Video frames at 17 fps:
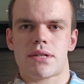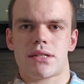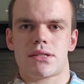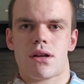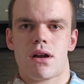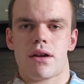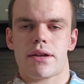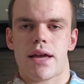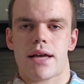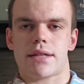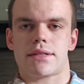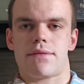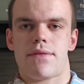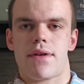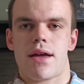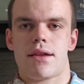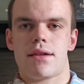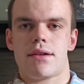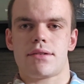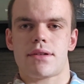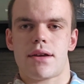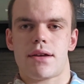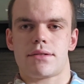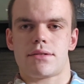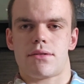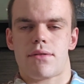that John Cassavetes
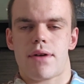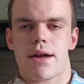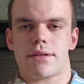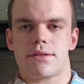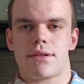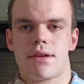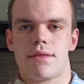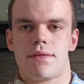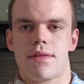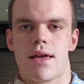has directed,